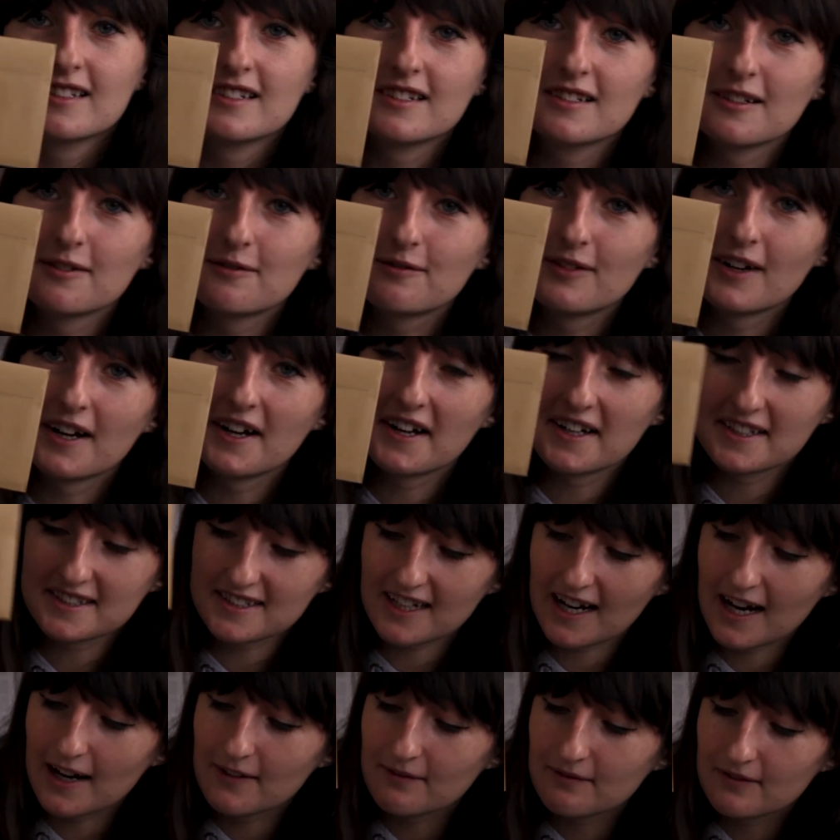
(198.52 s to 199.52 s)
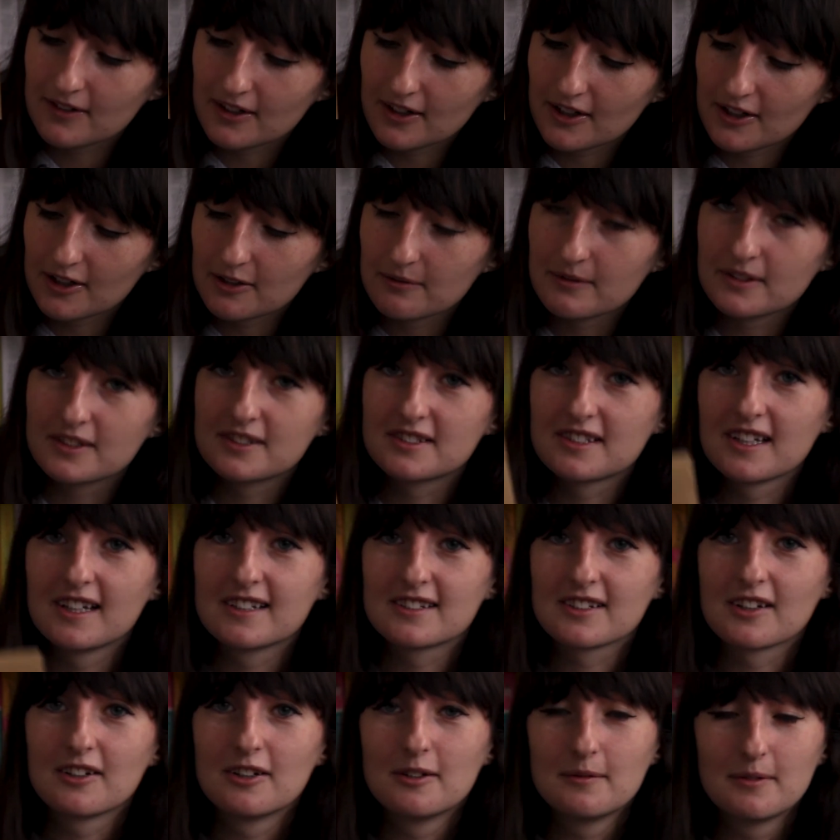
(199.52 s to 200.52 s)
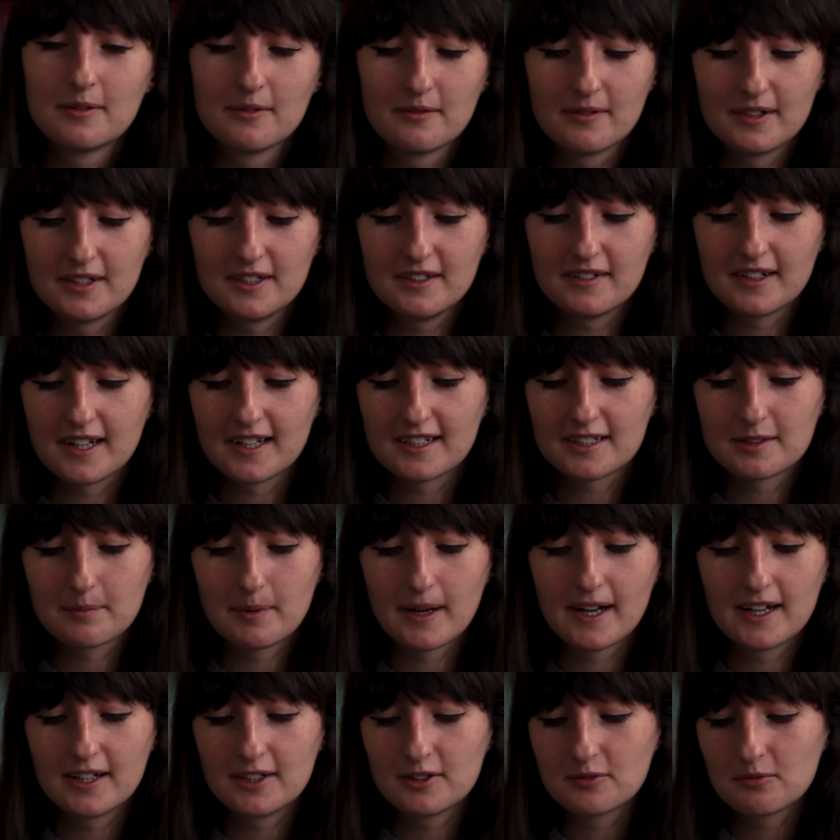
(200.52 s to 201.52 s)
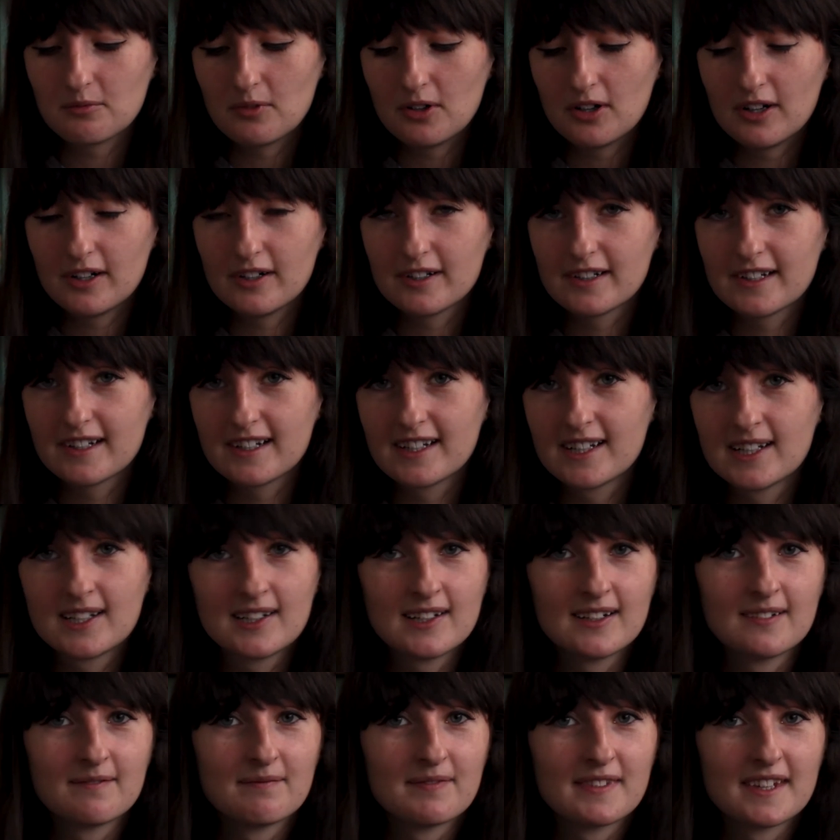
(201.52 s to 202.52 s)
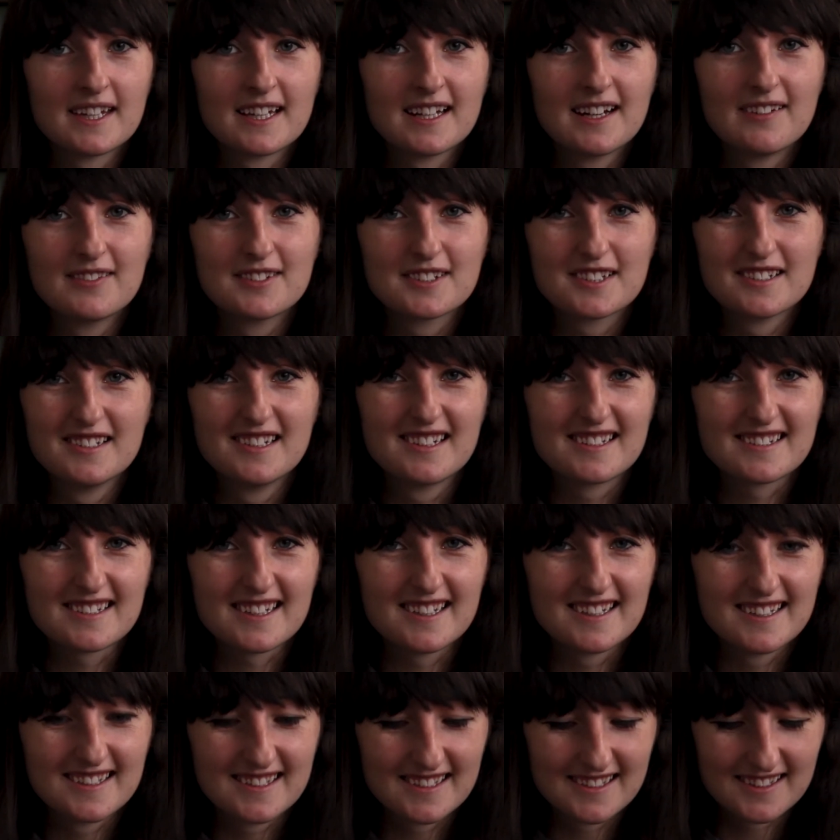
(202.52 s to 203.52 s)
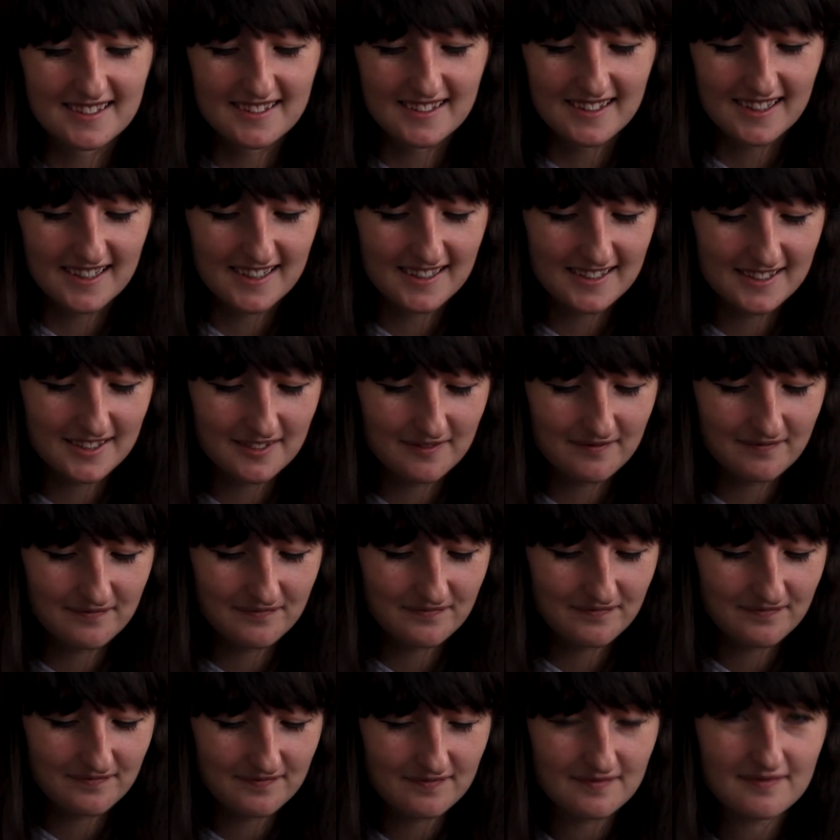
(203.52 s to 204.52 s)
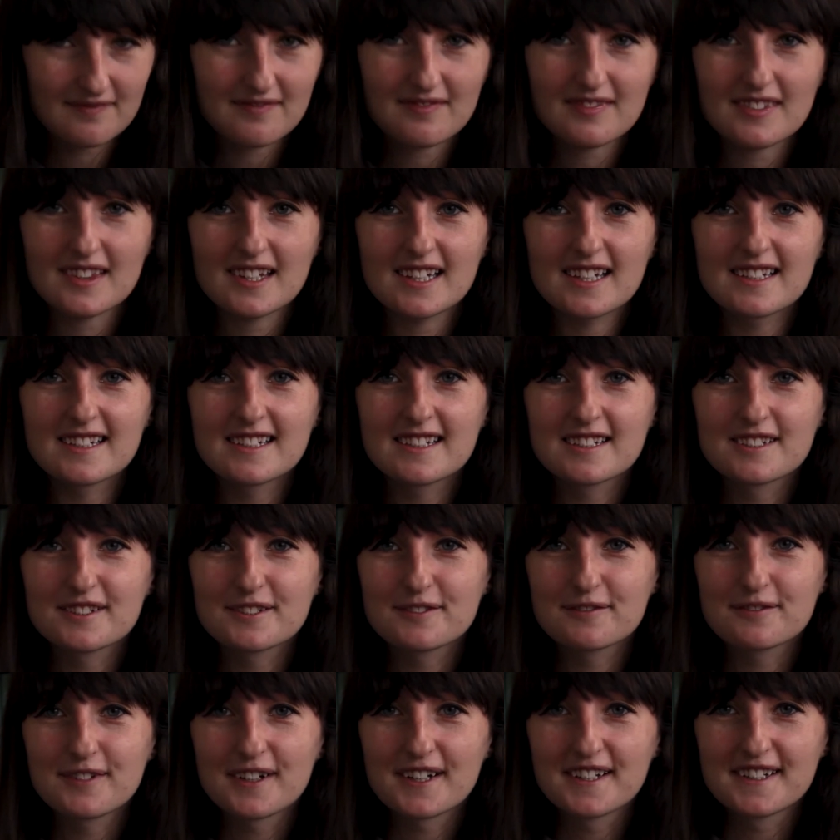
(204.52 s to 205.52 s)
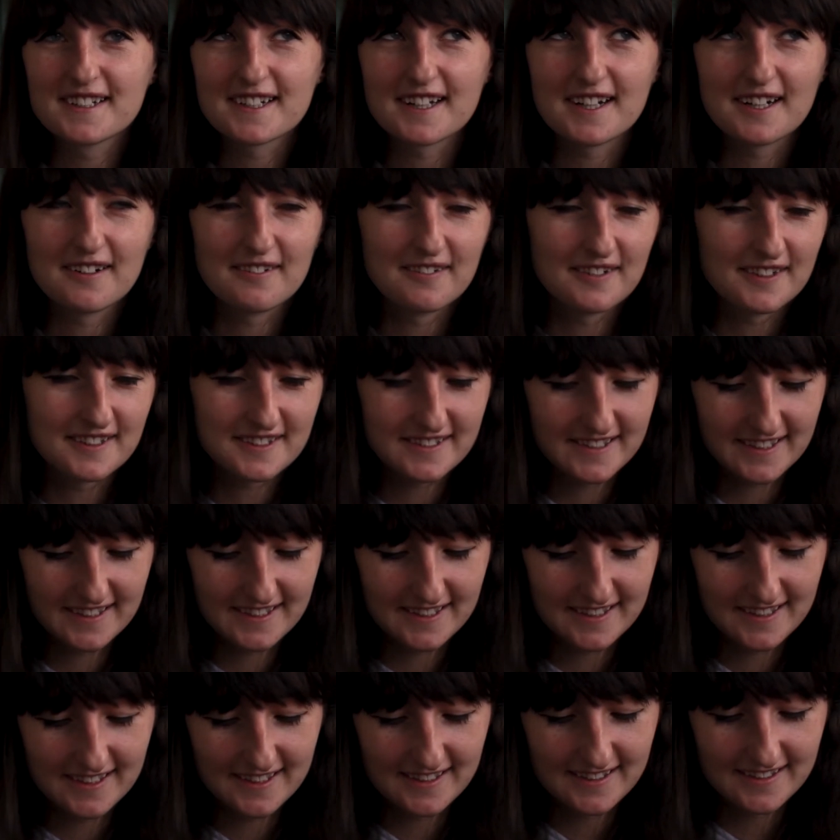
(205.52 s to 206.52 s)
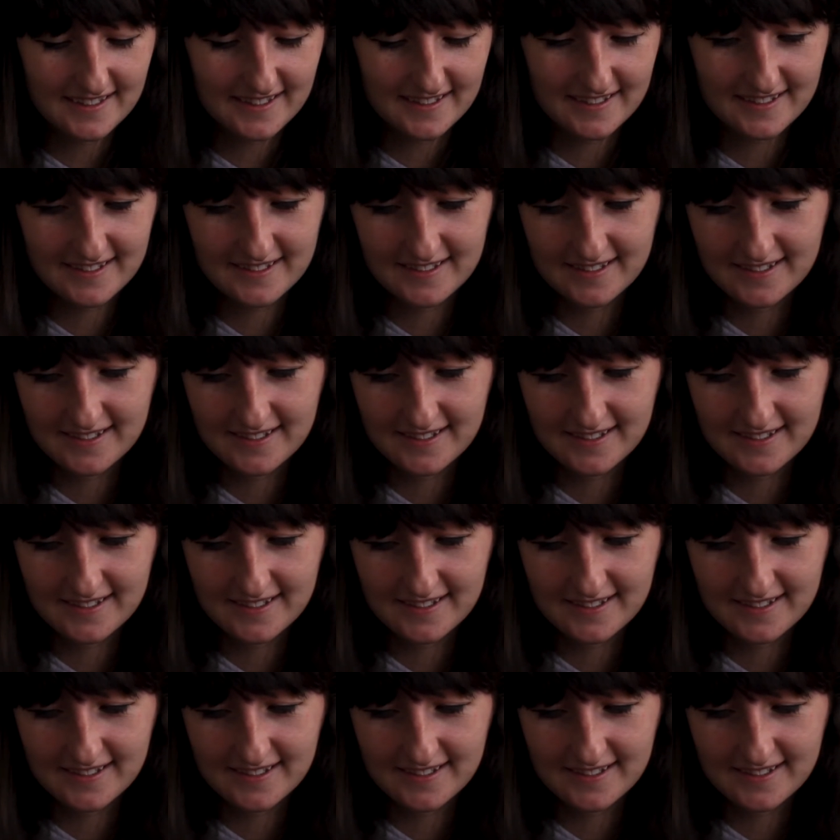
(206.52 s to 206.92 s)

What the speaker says: the first envelope, which says open when you get to page 1. I'm so excited to do this. And let's find out what's in here.